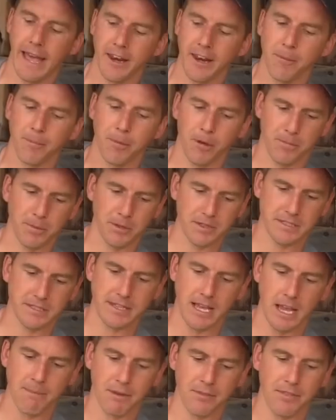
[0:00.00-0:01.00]
edible per
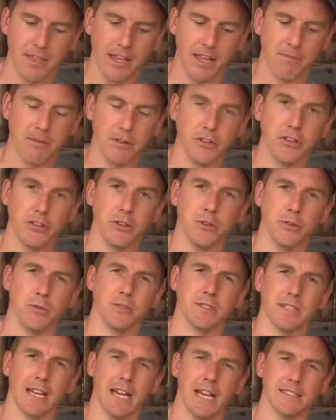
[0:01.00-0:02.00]
se, but they can be
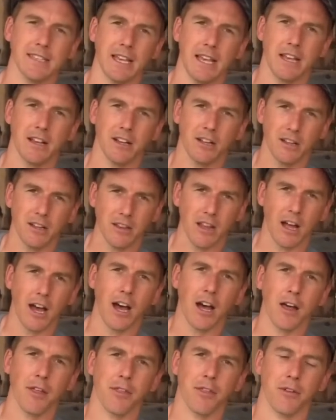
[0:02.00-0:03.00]
used as a
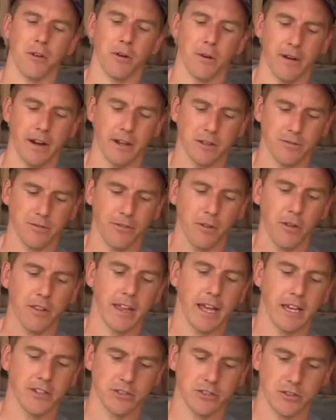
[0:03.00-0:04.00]
cloth or an
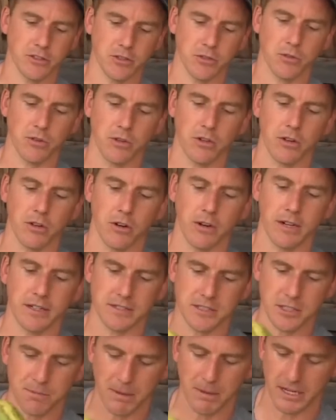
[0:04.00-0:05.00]
exfoliation tool or a
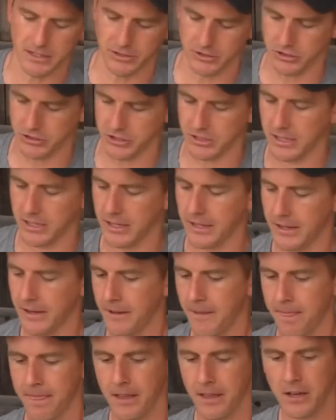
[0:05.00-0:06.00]
sponge.
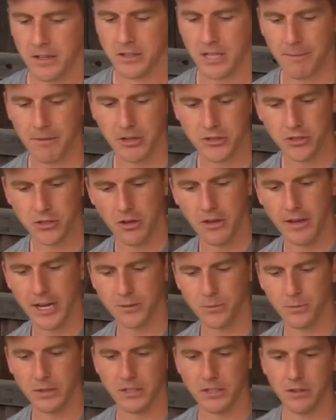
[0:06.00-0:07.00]
So I'm gonna show you
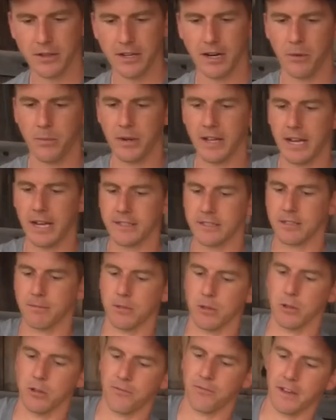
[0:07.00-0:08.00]
guys what we do here. We got
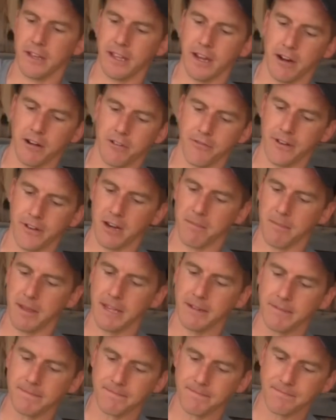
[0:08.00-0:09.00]
some loofah here in front of me.